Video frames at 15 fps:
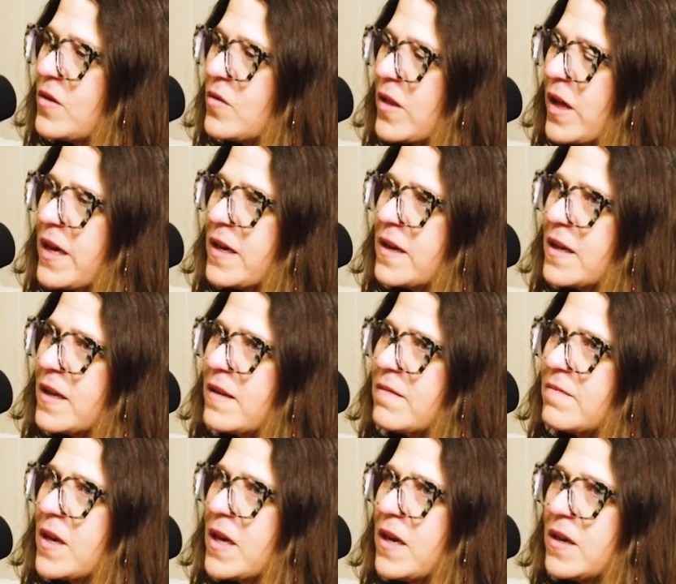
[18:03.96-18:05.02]
what you like,
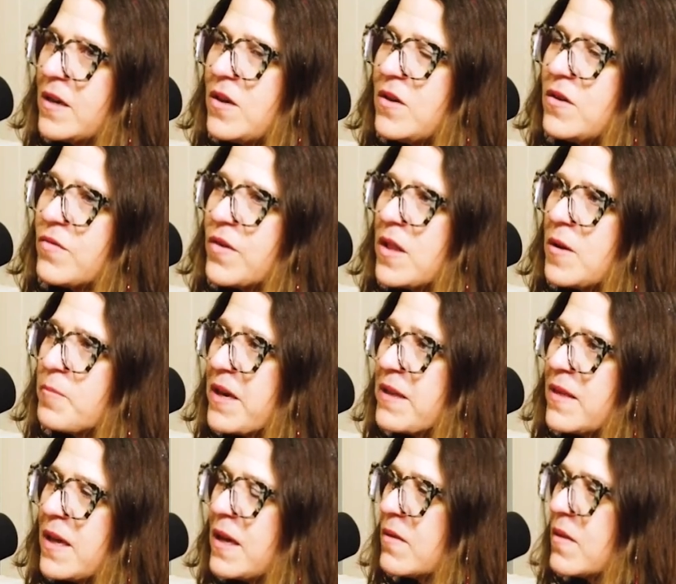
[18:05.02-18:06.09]
and you develop,
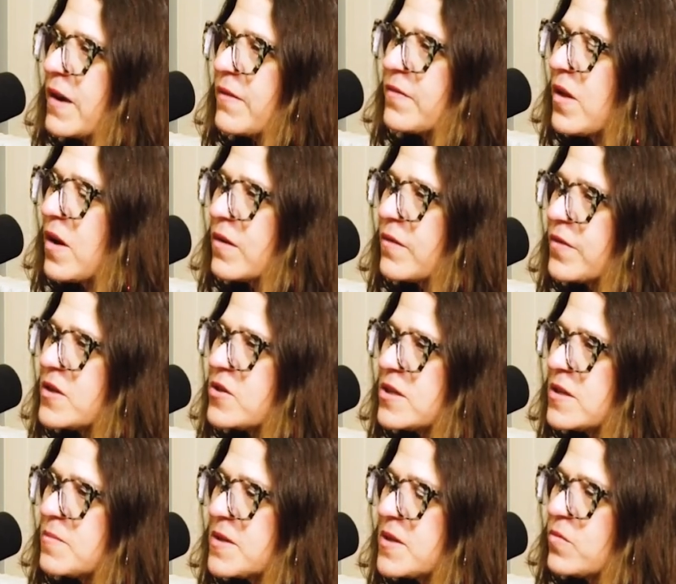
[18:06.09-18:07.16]
I think, lifelong
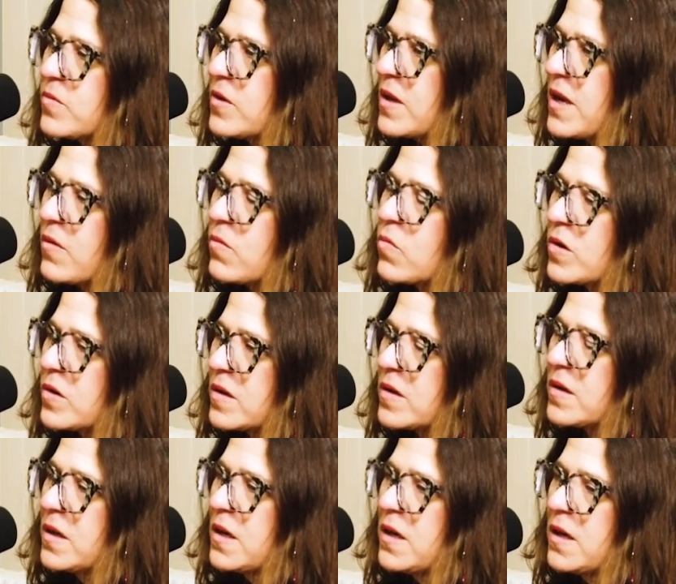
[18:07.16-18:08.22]
friendships and a real
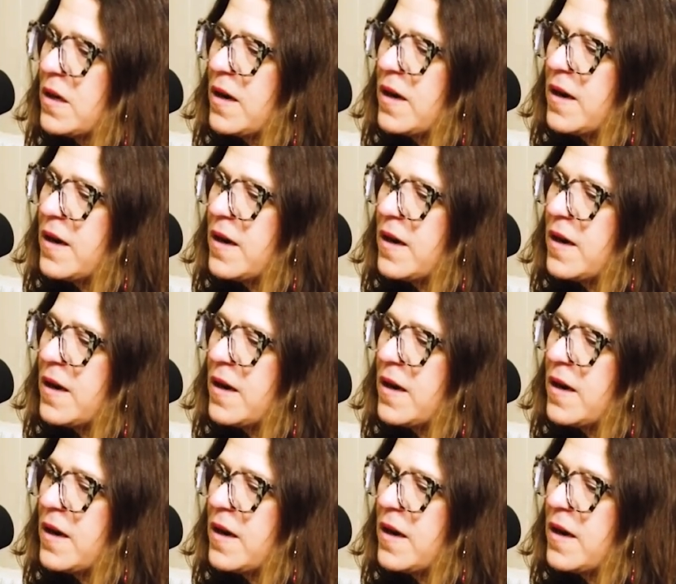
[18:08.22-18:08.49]
network